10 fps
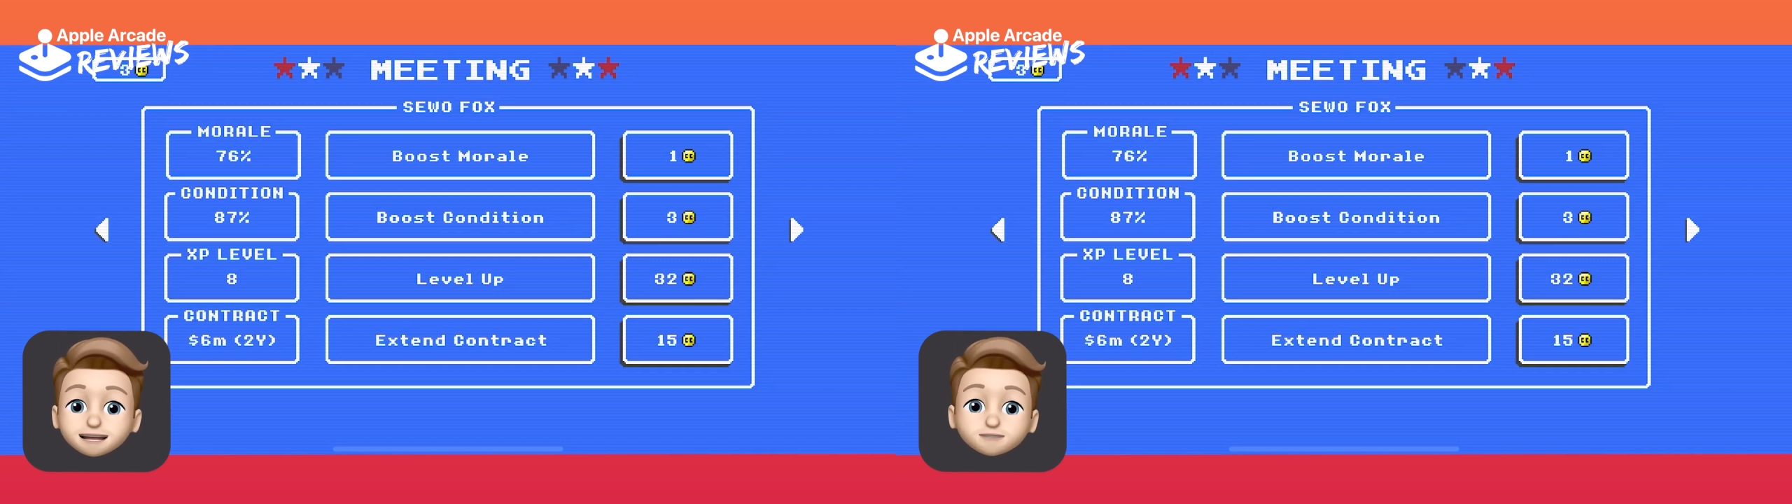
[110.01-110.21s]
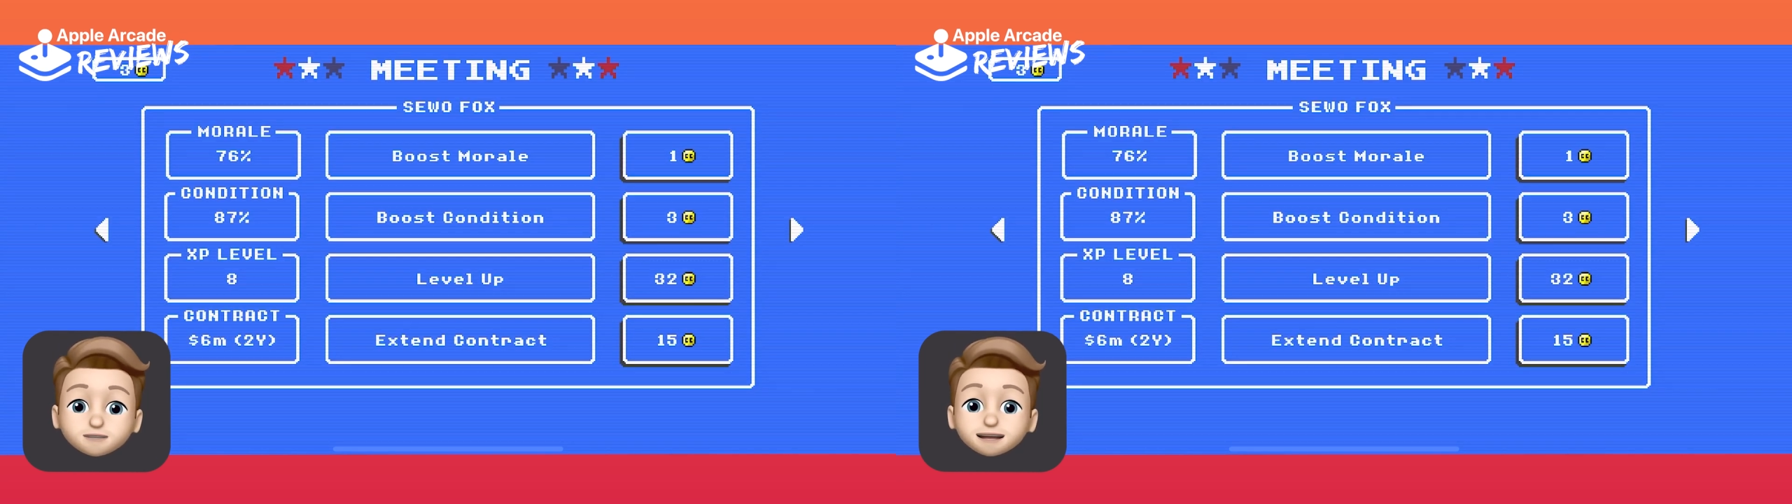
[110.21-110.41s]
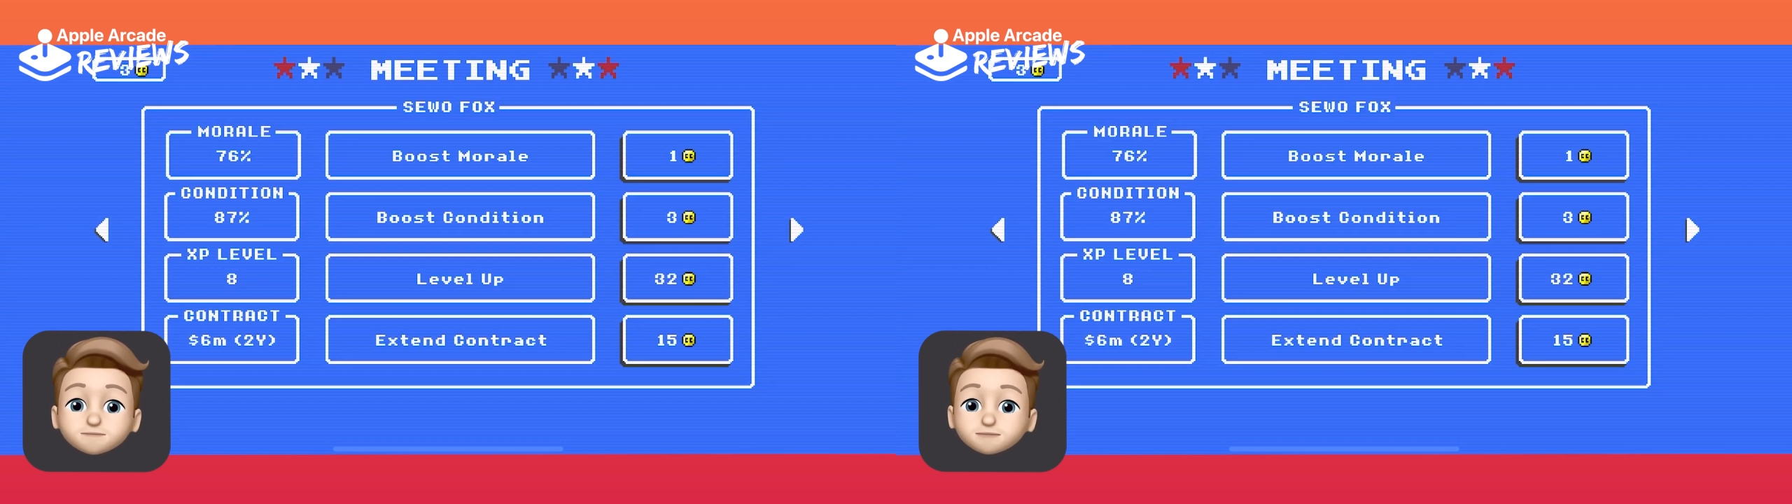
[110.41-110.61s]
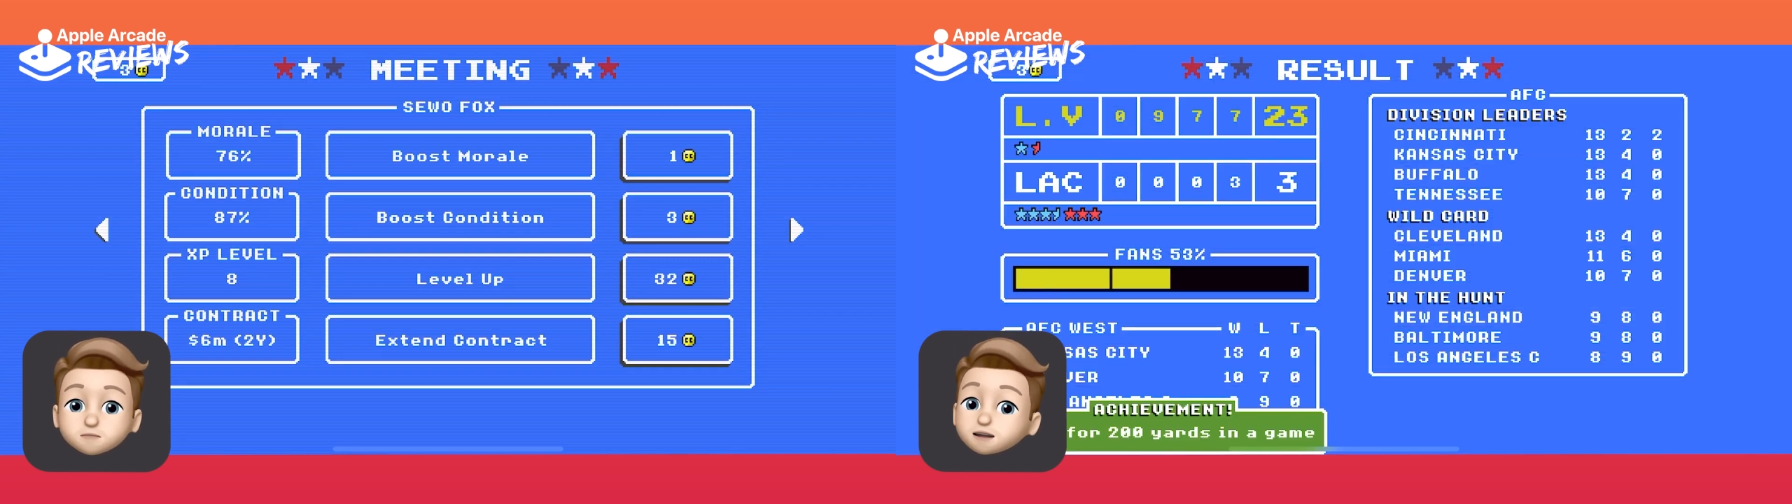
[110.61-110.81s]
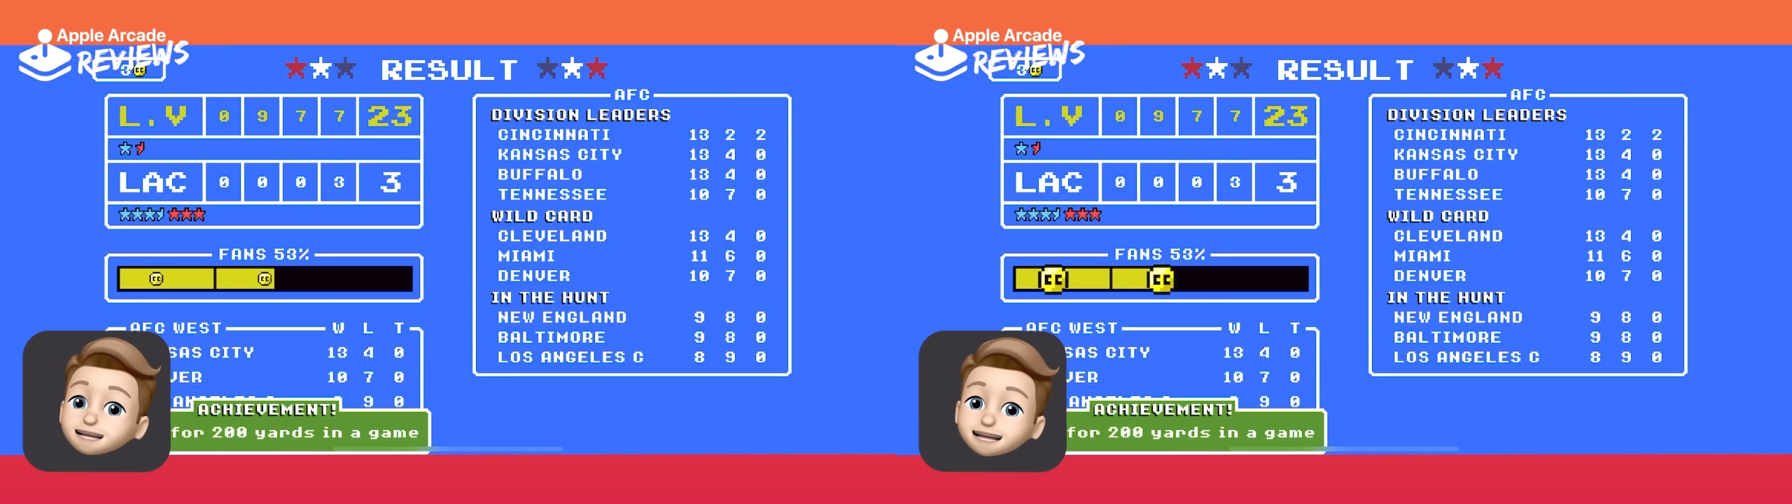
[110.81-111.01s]
that you get from
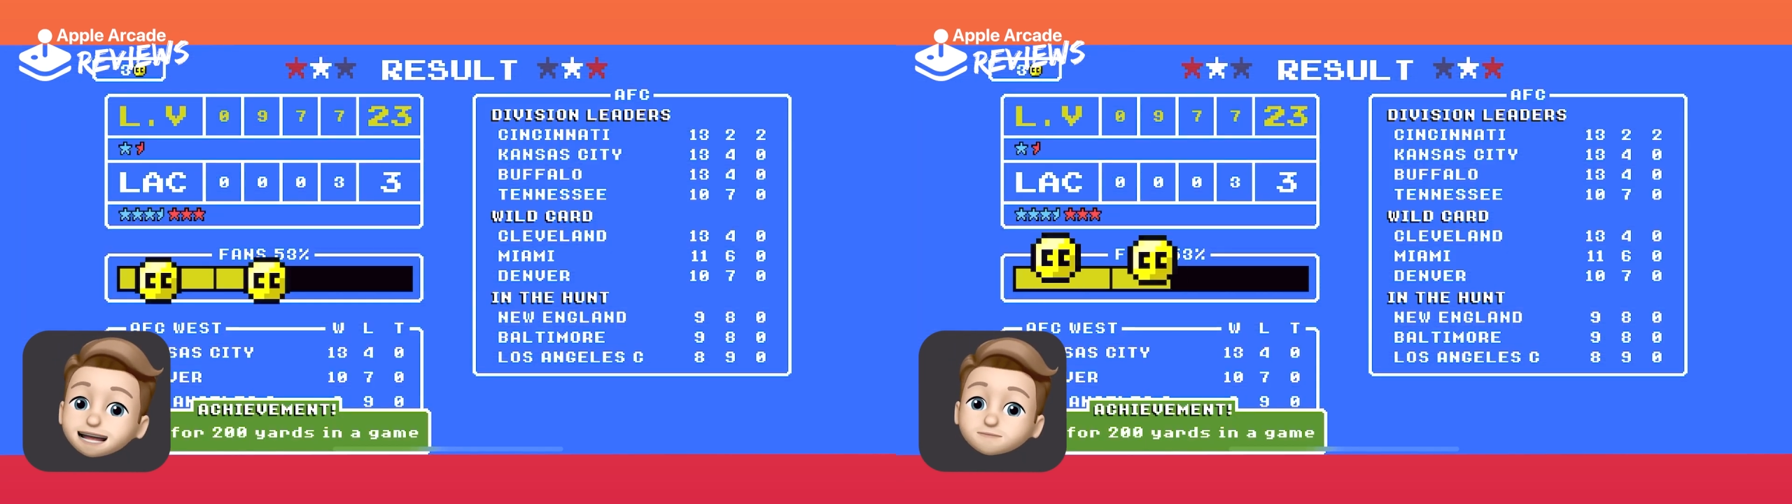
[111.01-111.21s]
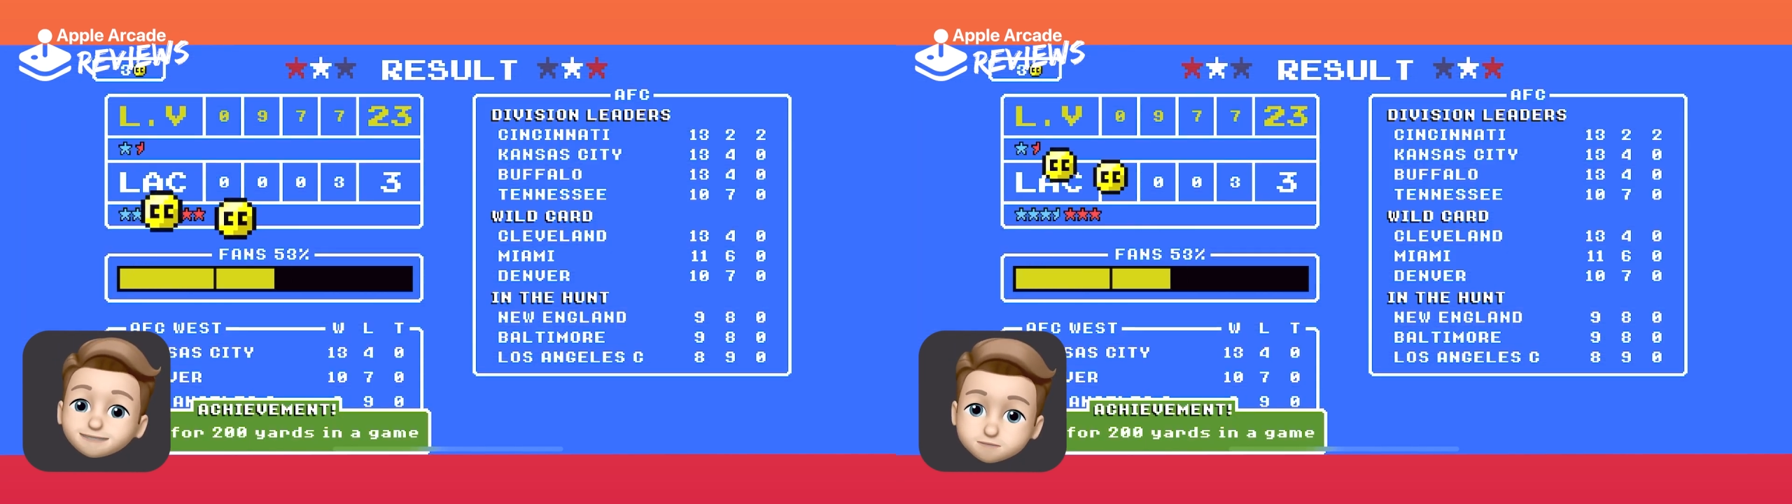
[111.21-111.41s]
winning games